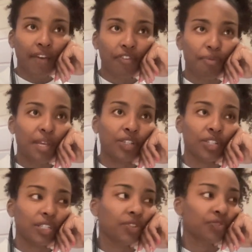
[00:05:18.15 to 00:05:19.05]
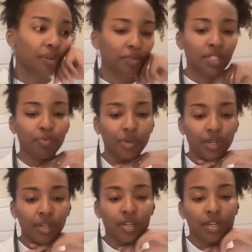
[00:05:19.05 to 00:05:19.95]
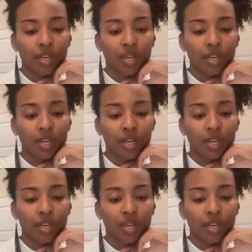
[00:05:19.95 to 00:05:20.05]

affirmations from this book.